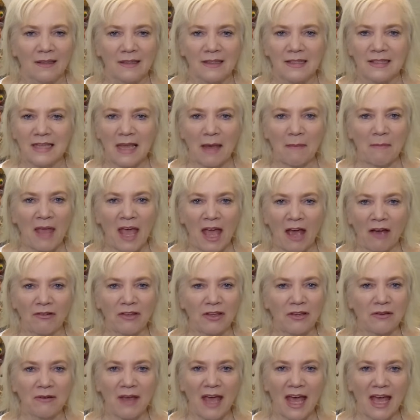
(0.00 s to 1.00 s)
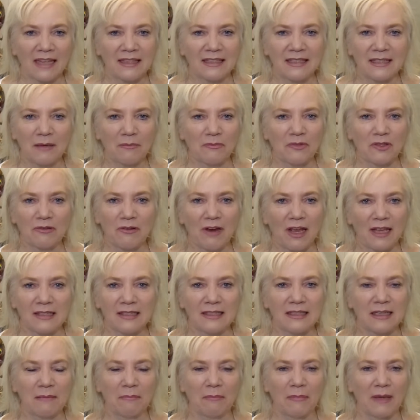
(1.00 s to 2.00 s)
Somehow you had some
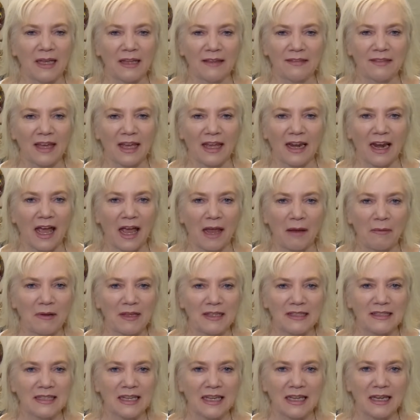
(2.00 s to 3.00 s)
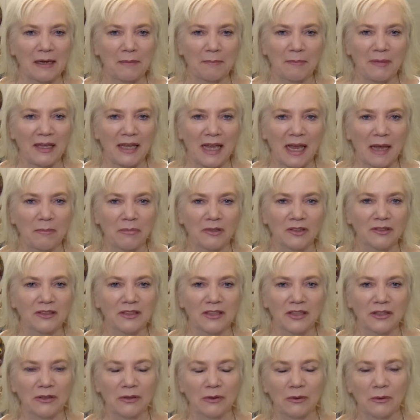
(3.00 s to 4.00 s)
trust in me that I was going to be able
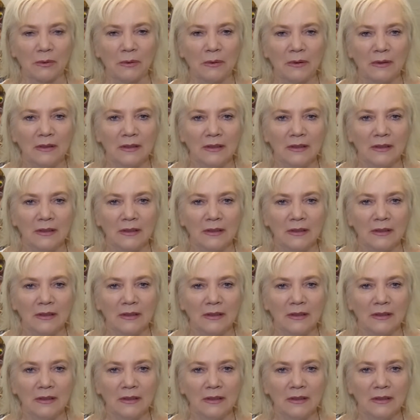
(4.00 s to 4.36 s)
to